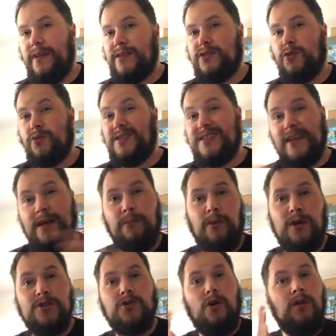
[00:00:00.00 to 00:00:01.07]
So the second
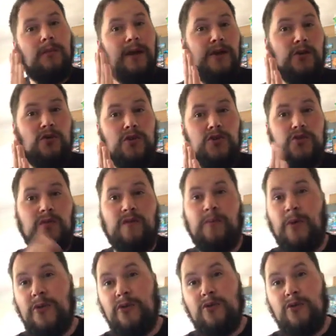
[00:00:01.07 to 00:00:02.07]
part's all about your crossover point.